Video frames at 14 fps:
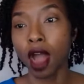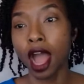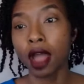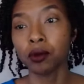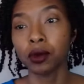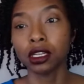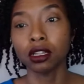I
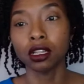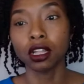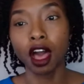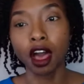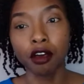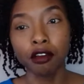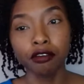would
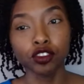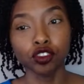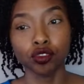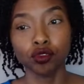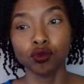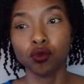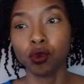love
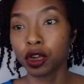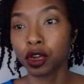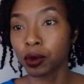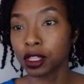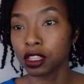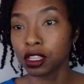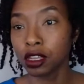to work
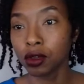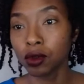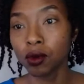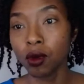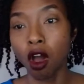with you